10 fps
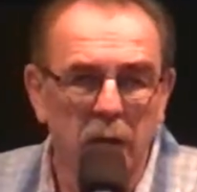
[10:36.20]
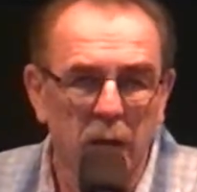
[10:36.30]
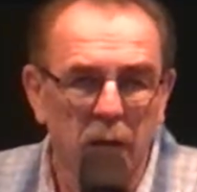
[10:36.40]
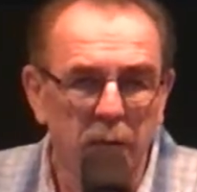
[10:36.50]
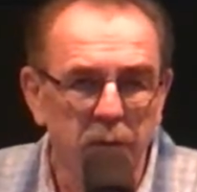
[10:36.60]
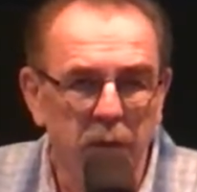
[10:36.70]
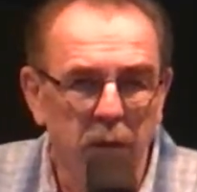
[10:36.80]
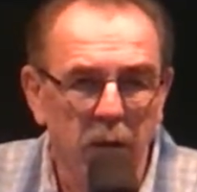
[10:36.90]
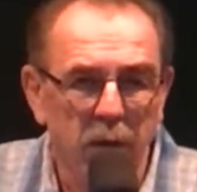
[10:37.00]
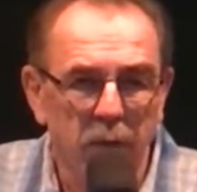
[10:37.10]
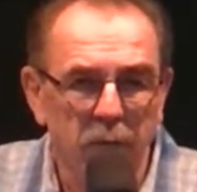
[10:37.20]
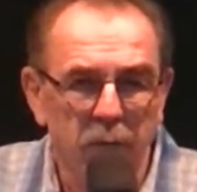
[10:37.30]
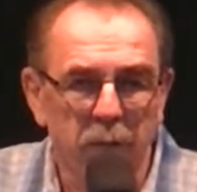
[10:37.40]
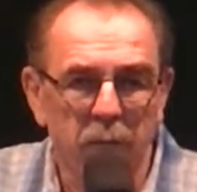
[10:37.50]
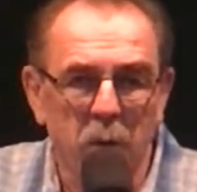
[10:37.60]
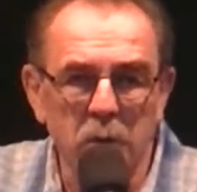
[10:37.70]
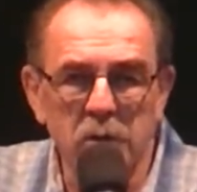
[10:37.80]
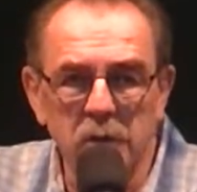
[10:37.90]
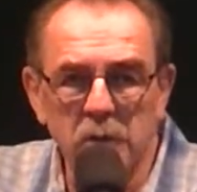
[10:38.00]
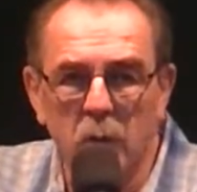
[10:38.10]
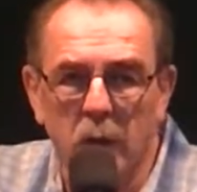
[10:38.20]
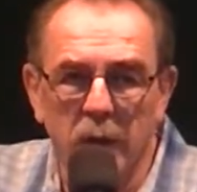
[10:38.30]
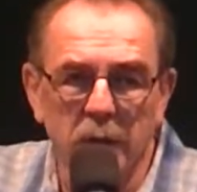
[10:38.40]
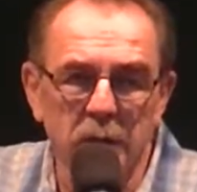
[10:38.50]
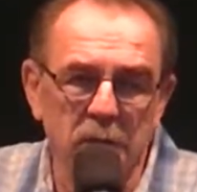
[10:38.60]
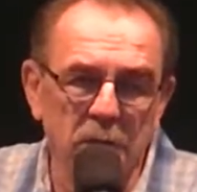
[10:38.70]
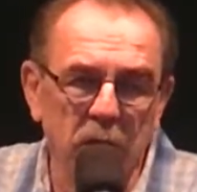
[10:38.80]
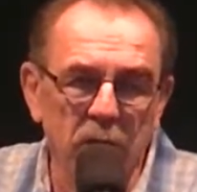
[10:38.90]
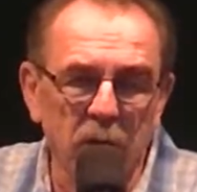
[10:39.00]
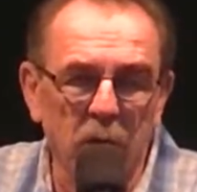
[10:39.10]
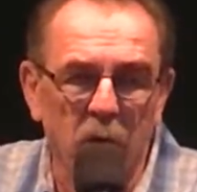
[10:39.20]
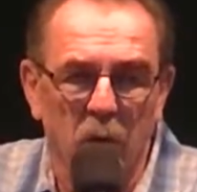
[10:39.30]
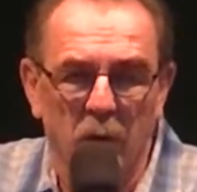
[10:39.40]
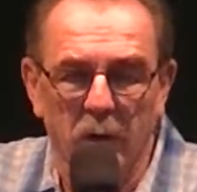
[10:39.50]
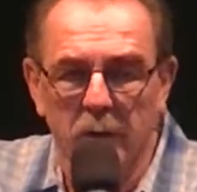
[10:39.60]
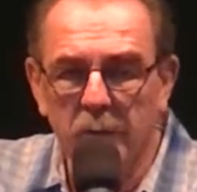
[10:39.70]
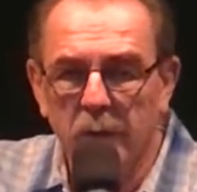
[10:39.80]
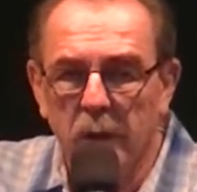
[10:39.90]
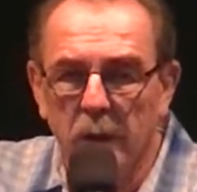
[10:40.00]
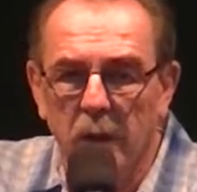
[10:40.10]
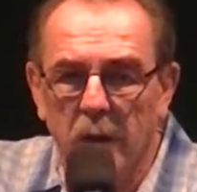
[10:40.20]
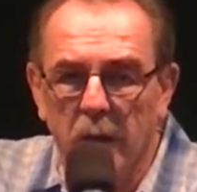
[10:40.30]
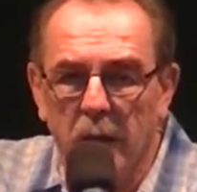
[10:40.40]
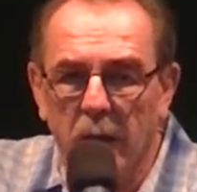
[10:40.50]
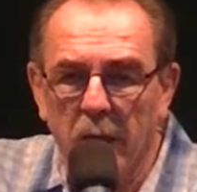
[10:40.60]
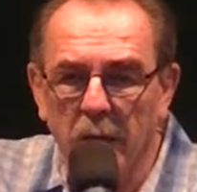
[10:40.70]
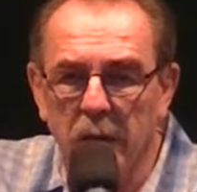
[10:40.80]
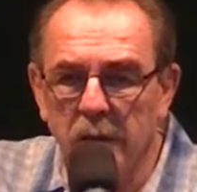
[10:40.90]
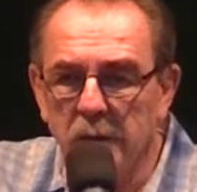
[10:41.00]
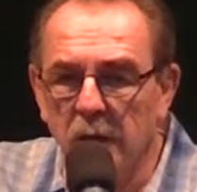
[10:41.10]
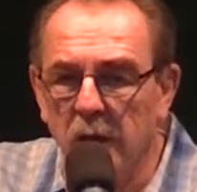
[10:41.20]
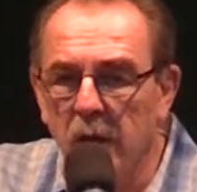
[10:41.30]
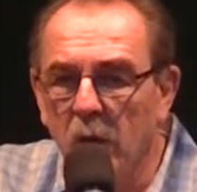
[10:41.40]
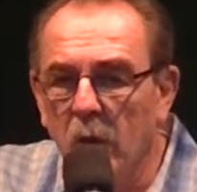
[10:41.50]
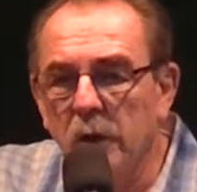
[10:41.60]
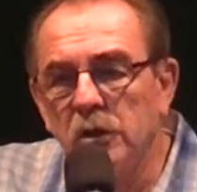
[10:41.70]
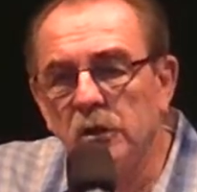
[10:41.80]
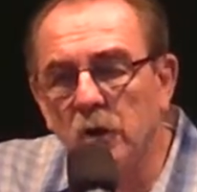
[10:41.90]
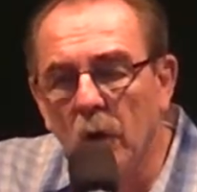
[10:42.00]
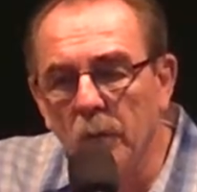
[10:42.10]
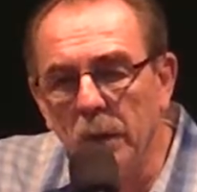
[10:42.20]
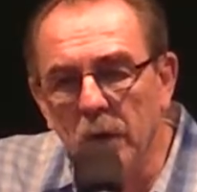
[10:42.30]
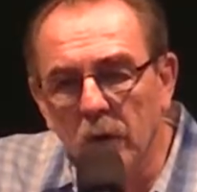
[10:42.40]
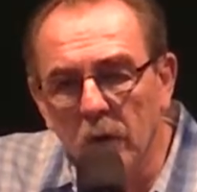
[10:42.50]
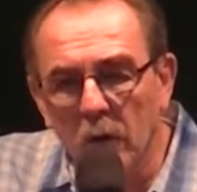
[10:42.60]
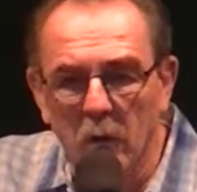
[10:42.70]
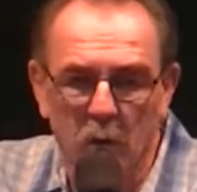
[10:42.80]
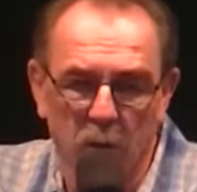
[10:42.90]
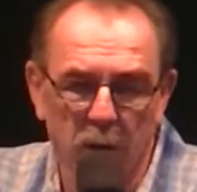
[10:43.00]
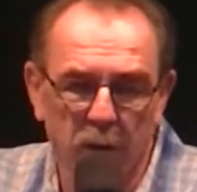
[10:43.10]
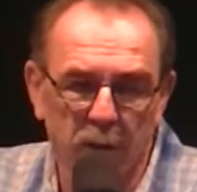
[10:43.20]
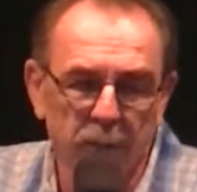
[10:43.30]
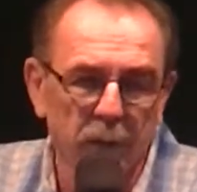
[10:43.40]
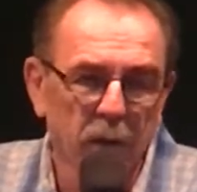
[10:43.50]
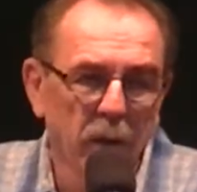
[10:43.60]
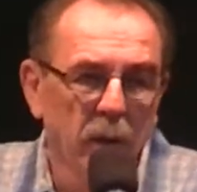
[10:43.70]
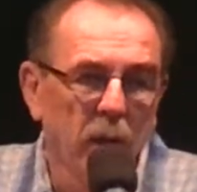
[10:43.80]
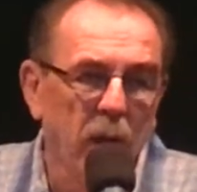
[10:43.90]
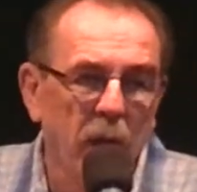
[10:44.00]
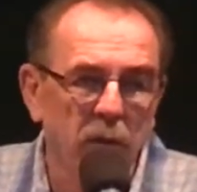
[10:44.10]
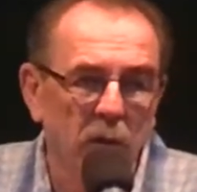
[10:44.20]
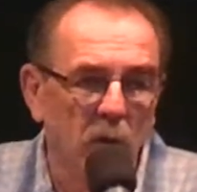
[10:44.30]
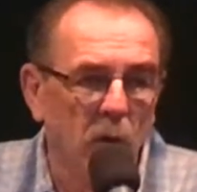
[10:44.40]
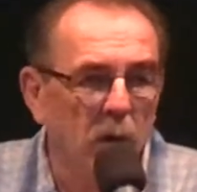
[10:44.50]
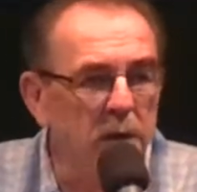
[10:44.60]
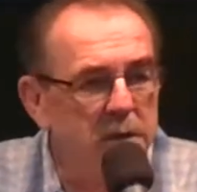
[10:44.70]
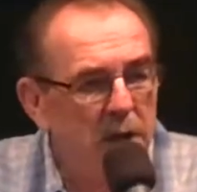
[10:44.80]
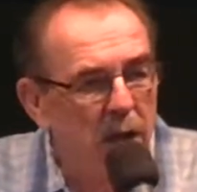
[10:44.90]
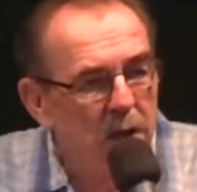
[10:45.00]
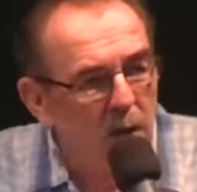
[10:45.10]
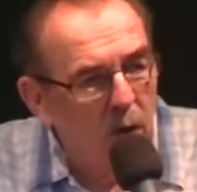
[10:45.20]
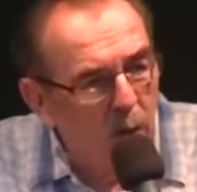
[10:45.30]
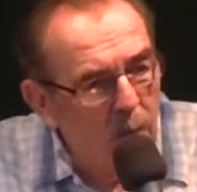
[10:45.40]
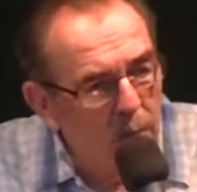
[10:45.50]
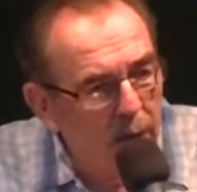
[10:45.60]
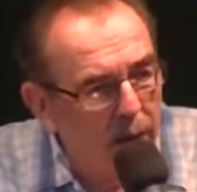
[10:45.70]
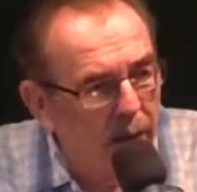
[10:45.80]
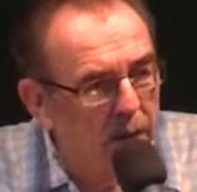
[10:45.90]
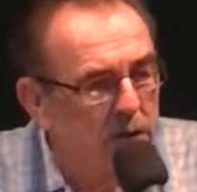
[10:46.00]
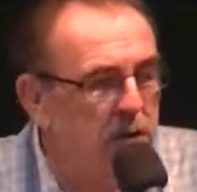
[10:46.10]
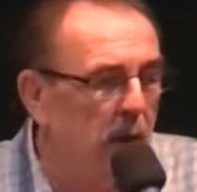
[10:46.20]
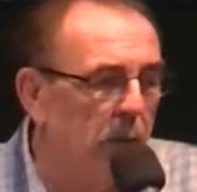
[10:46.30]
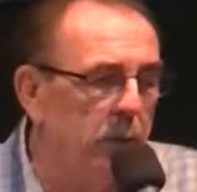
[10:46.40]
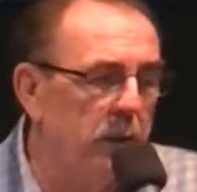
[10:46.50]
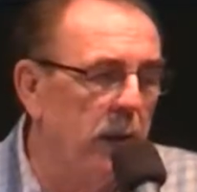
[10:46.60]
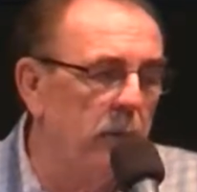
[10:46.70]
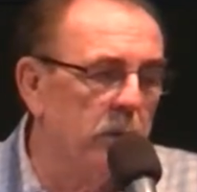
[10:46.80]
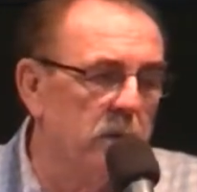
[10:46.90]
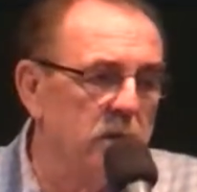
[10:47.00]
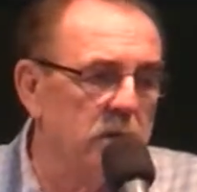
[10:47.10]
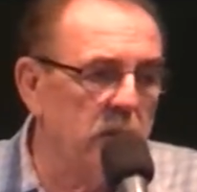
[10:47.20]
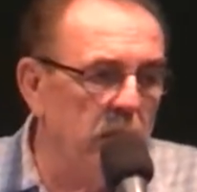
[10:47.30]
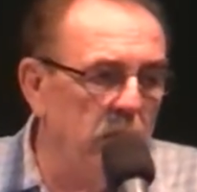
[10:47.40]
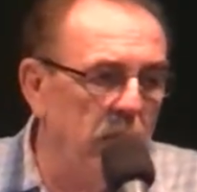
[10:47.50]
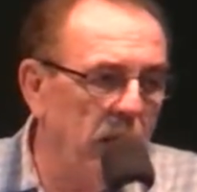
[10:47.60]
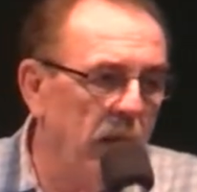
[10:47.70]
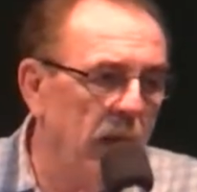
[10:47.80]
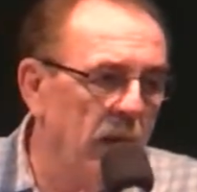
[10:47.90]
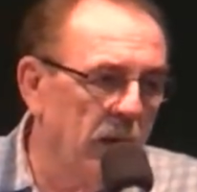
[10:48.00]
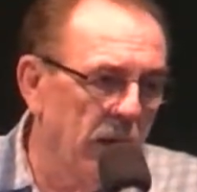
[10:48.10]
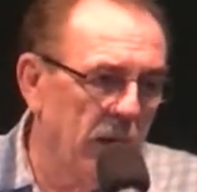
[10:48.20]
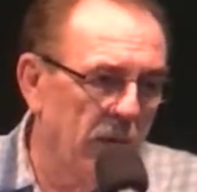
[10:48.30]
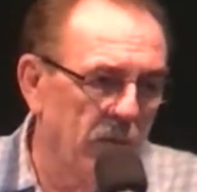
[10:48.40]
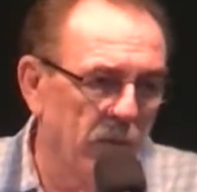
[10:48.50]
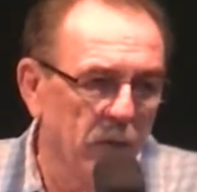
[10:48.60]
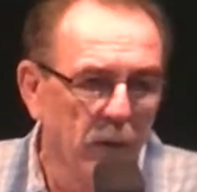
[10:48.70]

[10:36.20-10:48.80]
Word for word: Uh, uh, Moses wanted to see the Lord, and he said, Lord, show me your glory. And the Lord said, No man shall be able to see me and live,